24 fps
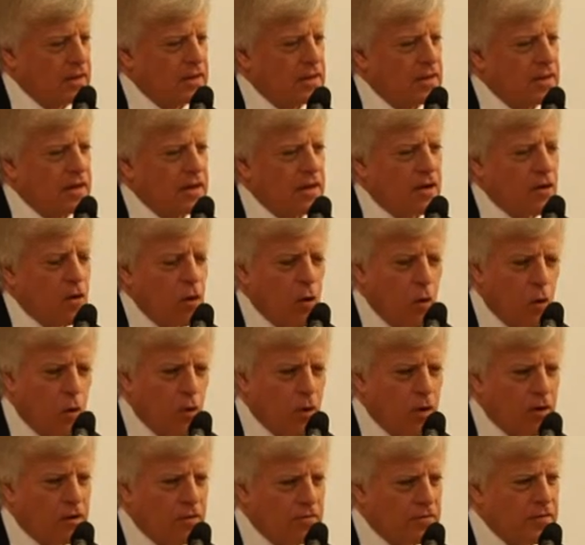the
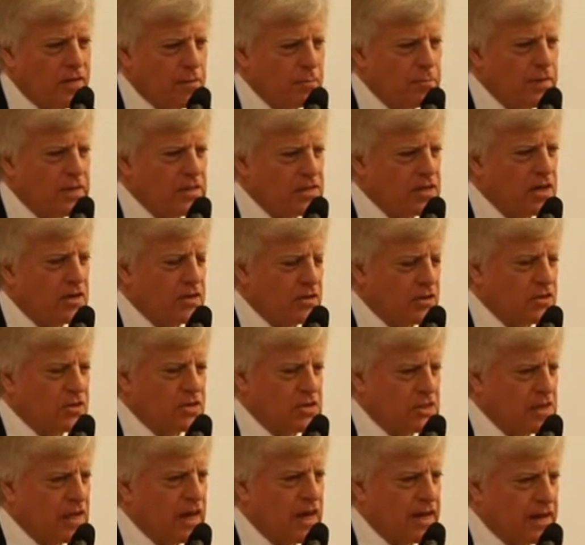core of the
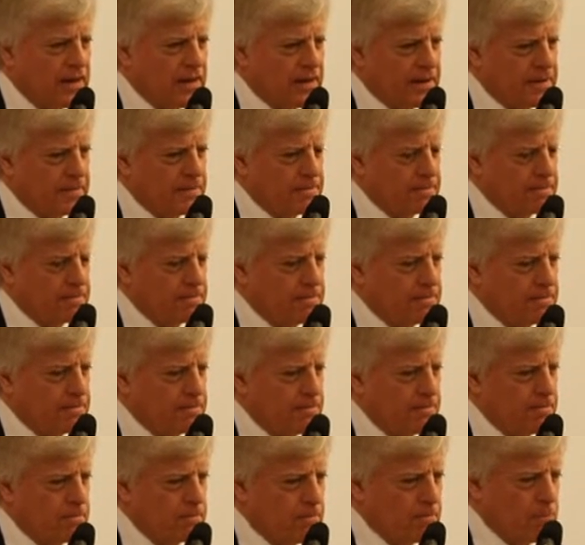misunderstanding
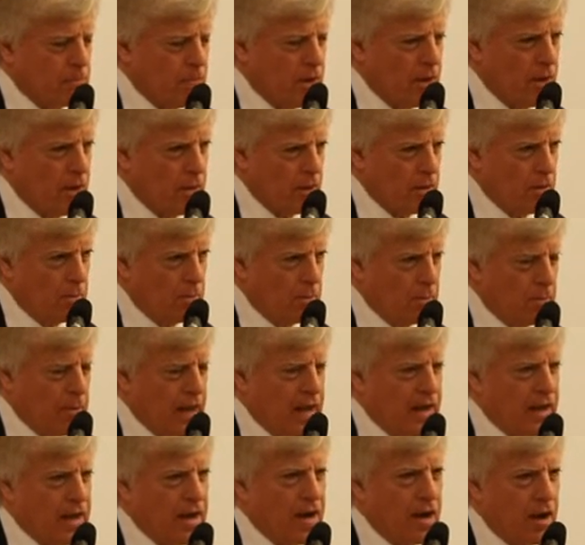may
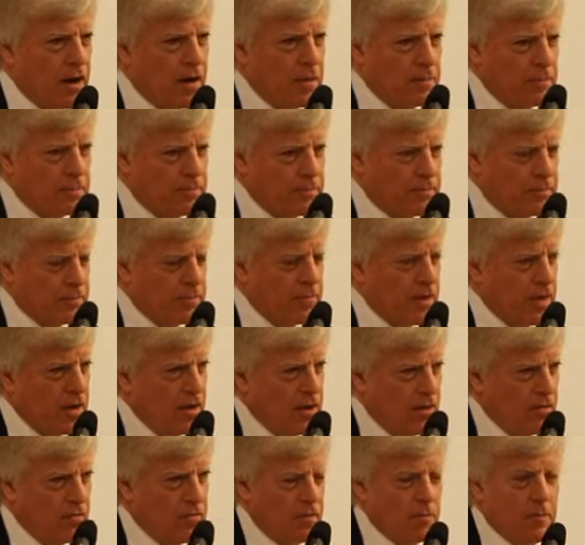come
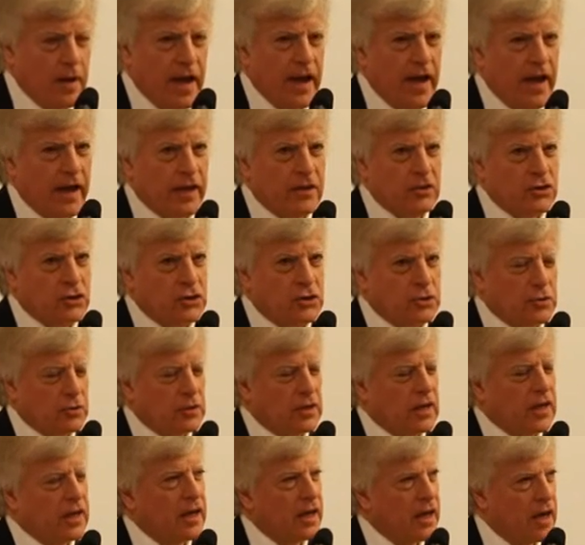from
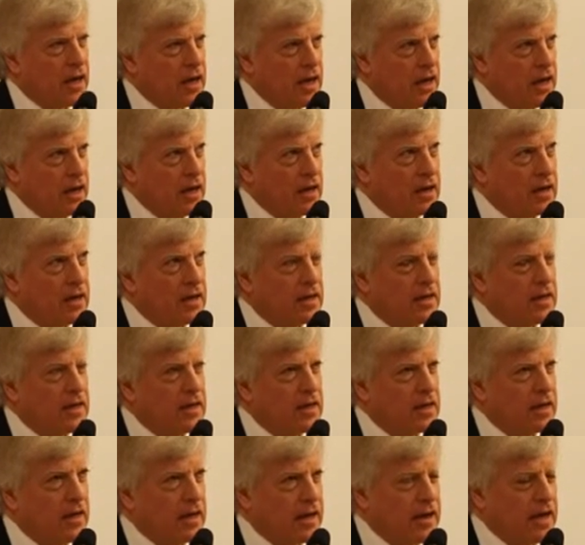actually
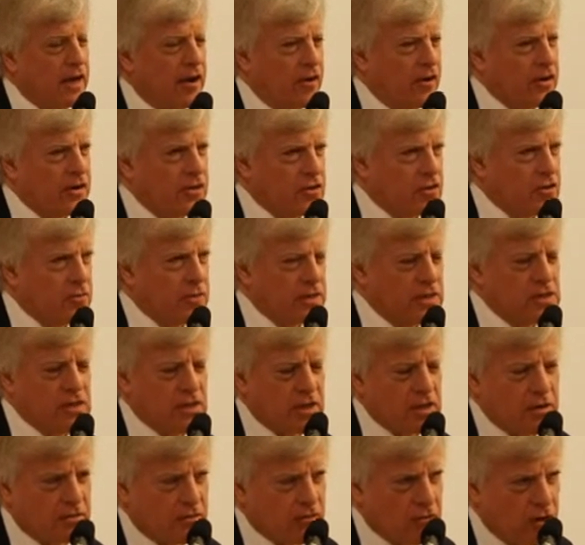a
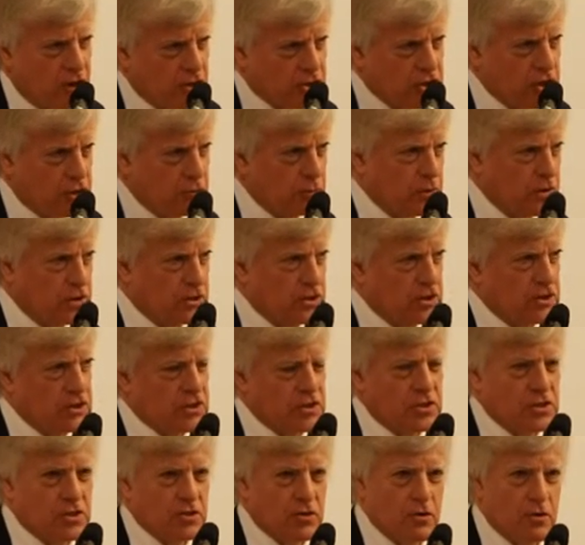characteristic of Russia which is
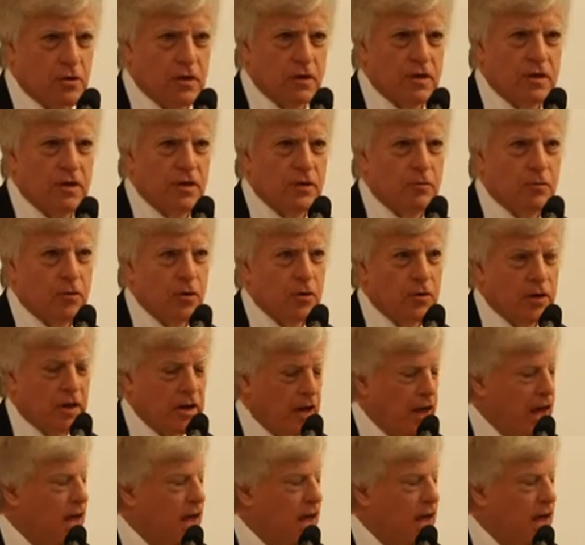historically rooted.